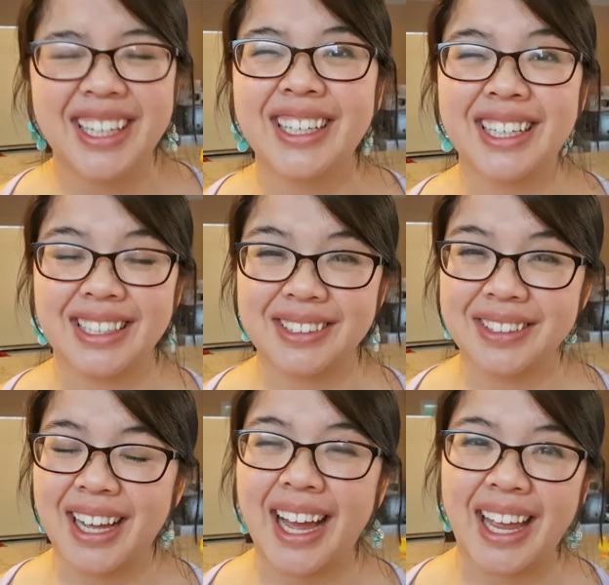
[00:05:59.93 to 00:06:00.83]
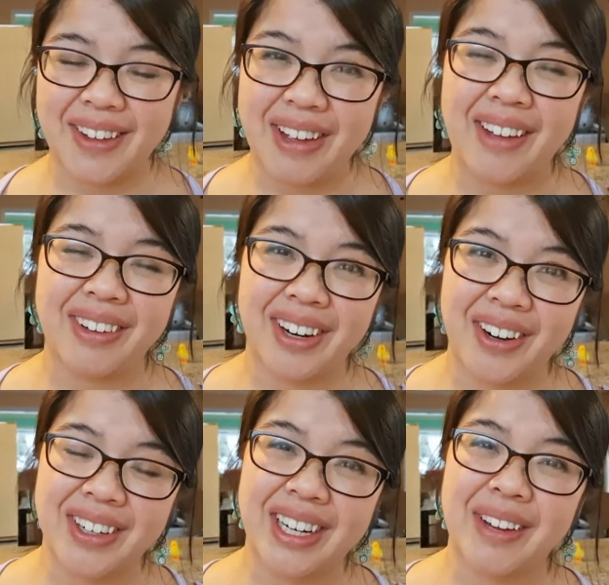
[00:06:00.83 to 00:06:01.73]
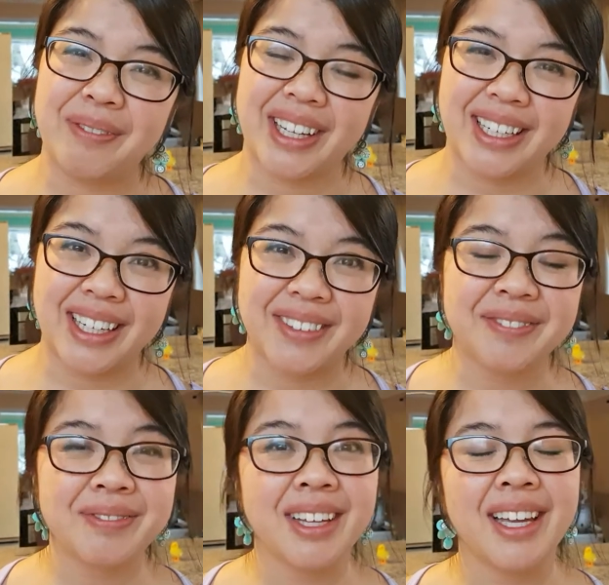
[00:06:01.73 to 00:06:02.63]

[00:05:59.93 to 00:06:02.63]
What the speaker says: because I am having a hard time blinking.